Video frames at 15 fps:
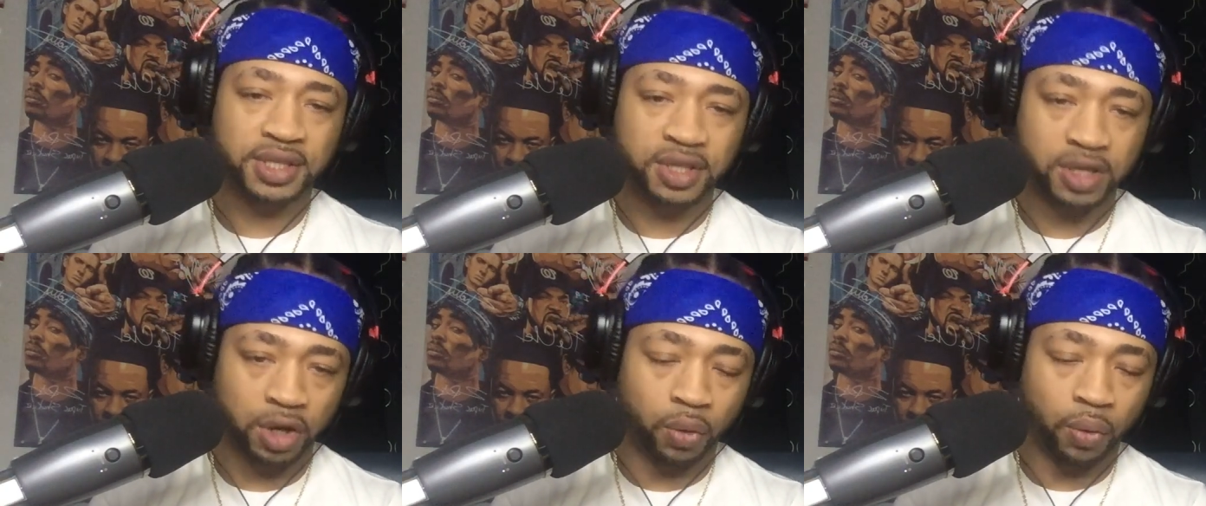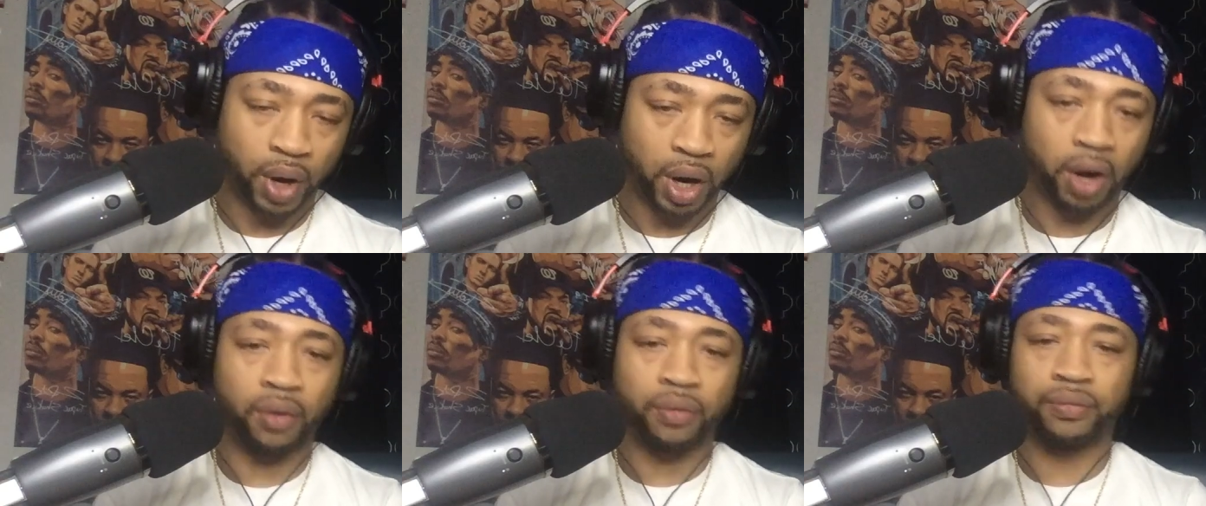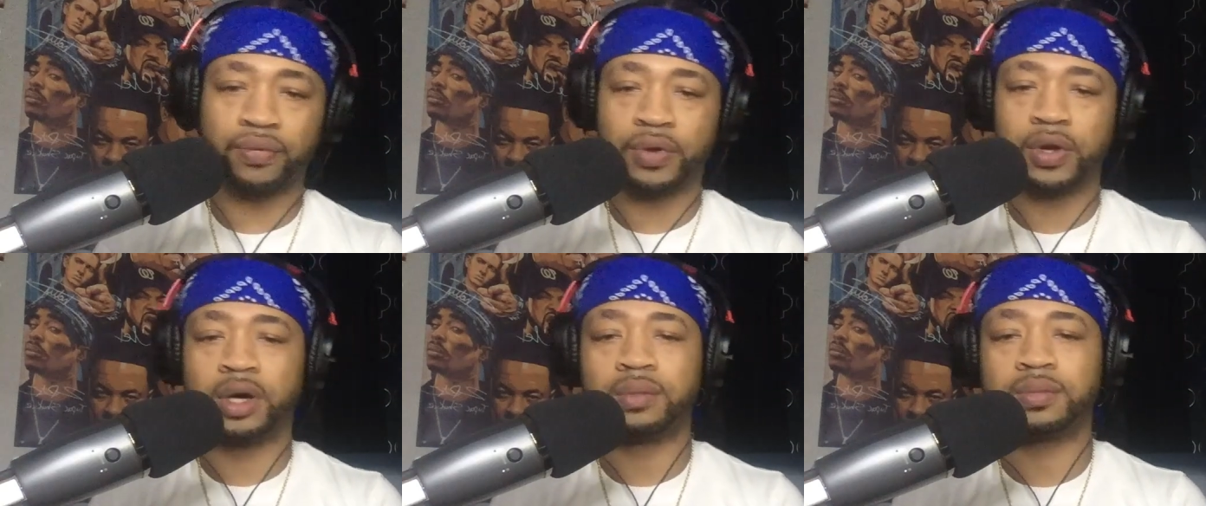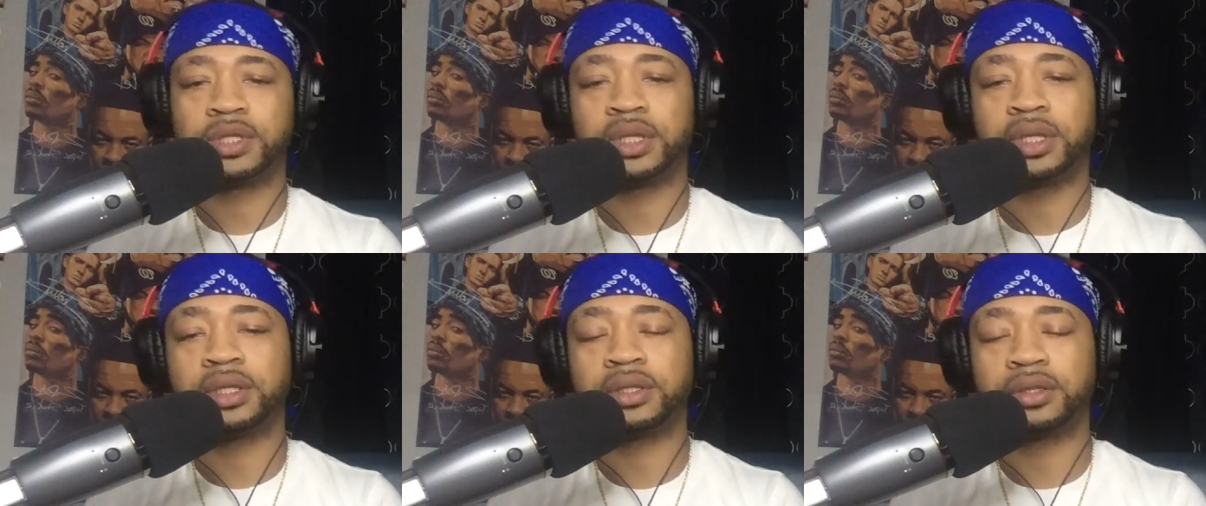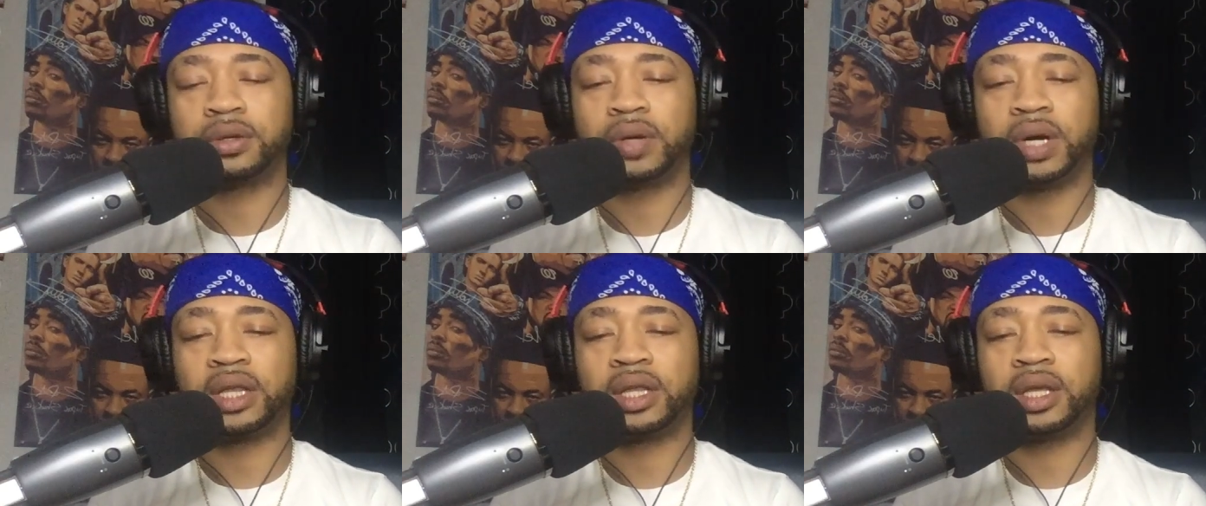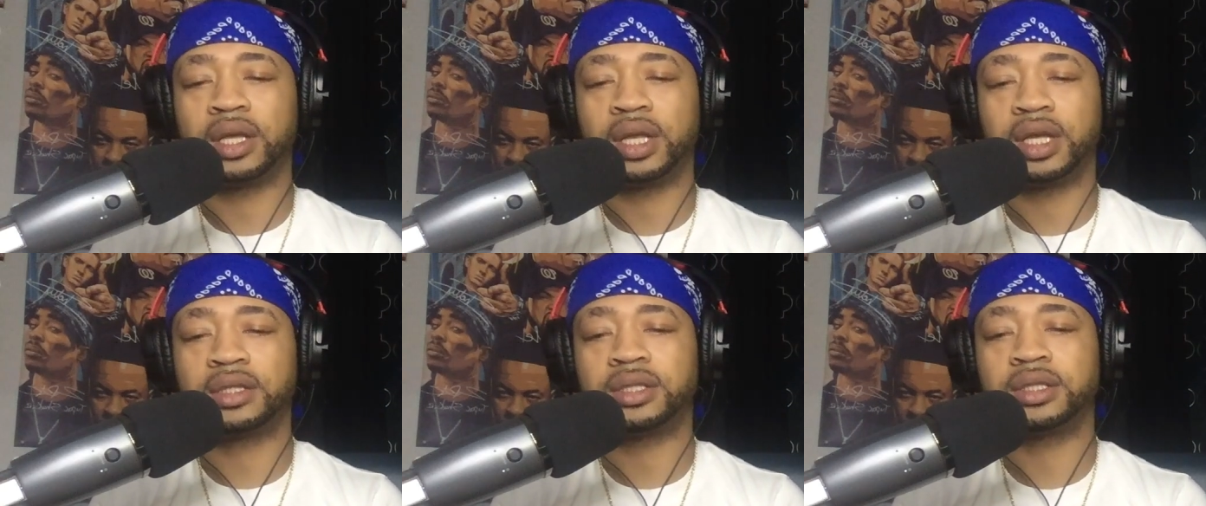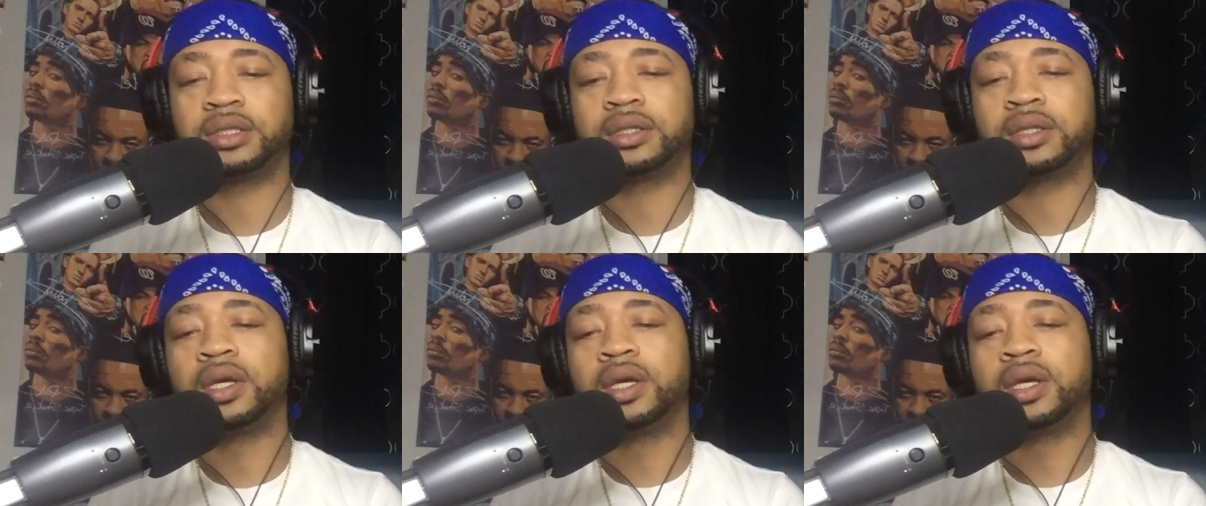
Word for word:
Speaker 1: go off, you know what I'm saying? So I think that's his